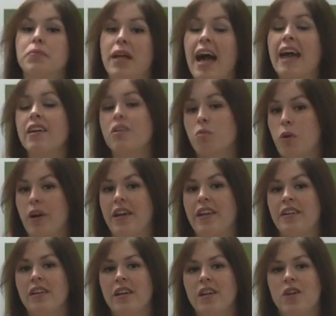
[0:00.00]
black and
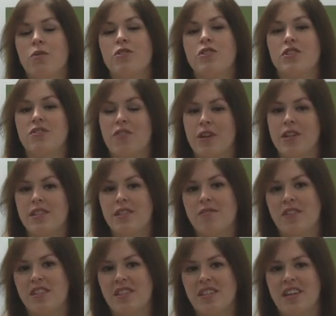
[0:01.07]
white, which is very
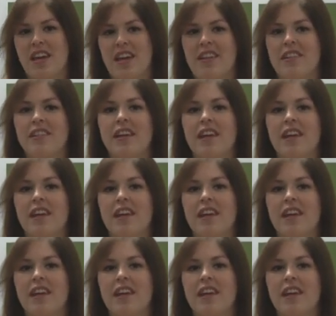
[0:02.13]
sophisticated.